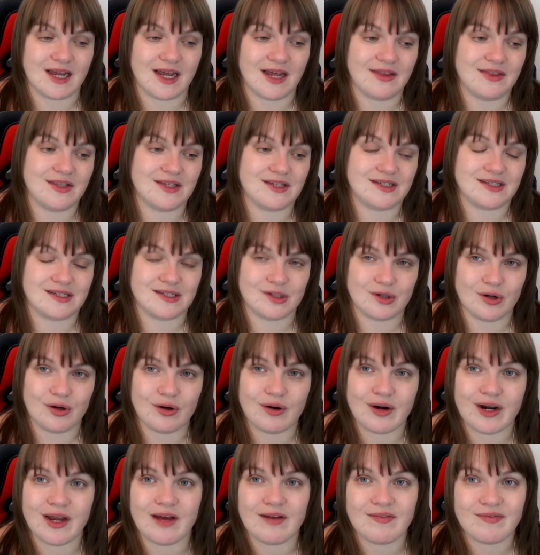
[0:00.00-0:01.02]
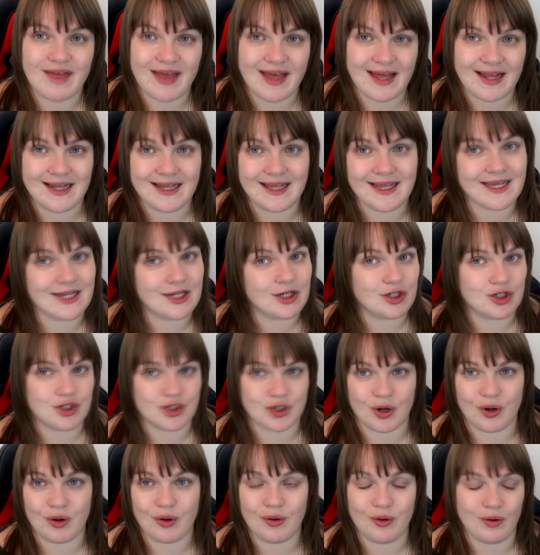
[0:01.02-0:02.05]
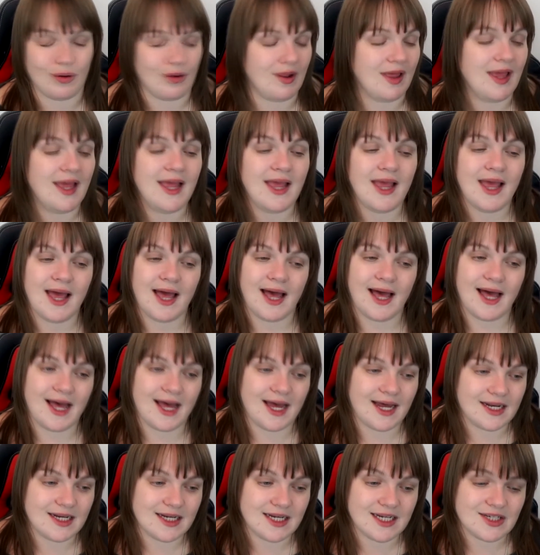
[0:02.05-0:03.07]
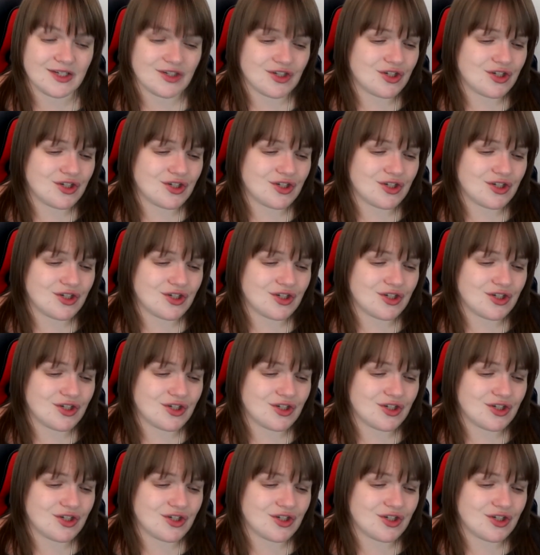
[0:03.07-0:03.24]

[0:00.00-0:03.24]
and the story of Ellie and Joel, and it